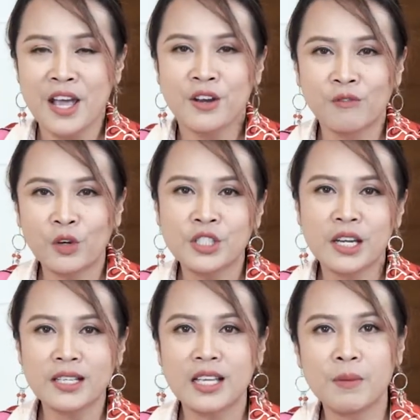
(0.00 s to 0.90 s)
Now for
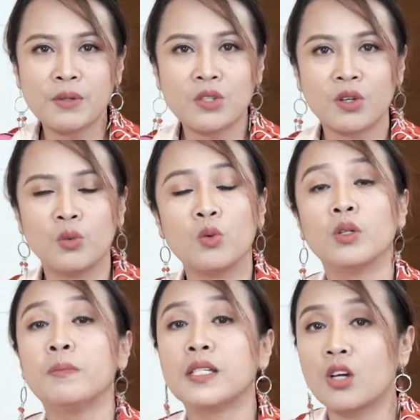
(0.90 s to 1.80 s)
today's episode, we
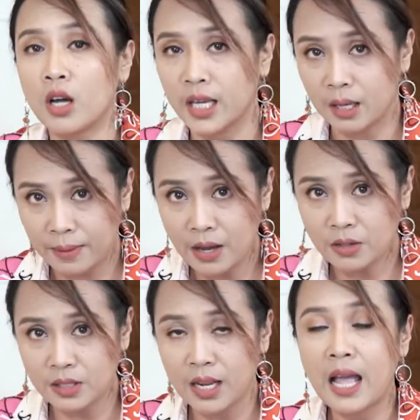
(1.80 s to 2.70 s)
will be talking
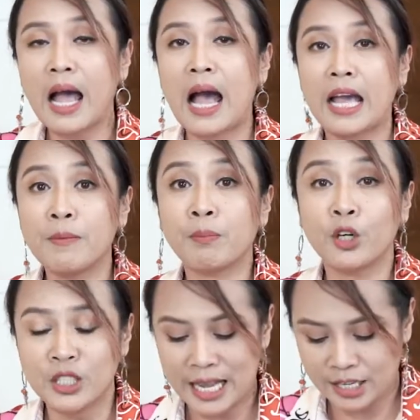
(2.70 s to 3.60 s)
about
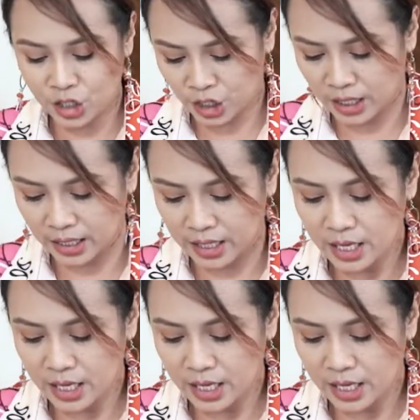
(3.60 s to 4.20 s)
hypertension.